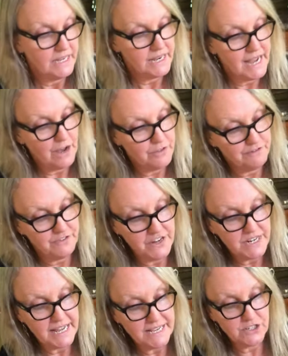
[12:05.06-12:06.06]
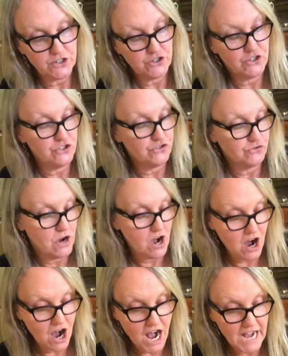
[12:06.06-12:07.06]
Now the front legs are
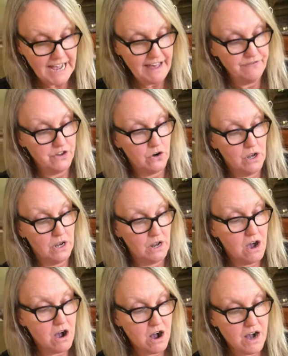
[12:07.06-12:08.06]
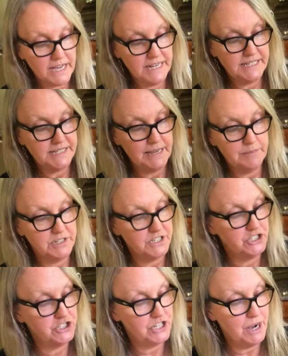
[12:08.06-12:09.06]
strong and they're long and it's able to
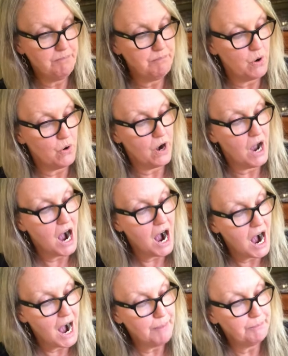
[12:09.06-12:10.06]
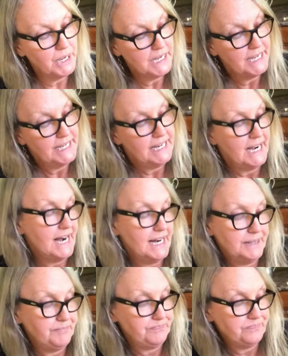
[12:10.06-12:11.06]
jump or hop.
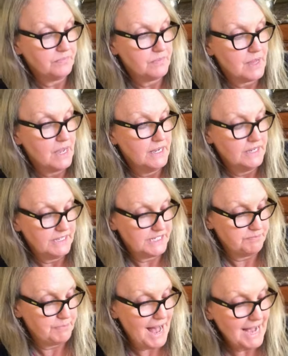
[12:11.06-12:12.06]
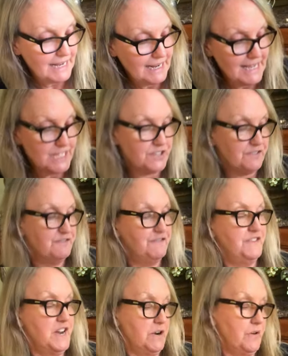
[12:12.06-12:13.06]
Um, its back legs are
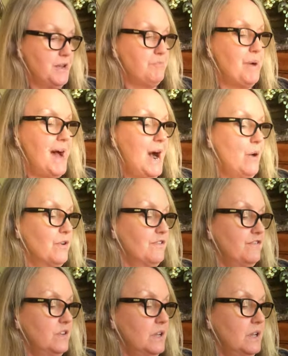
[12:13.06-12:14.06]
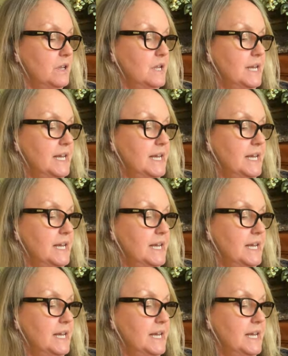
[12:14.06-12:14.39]
very powerful.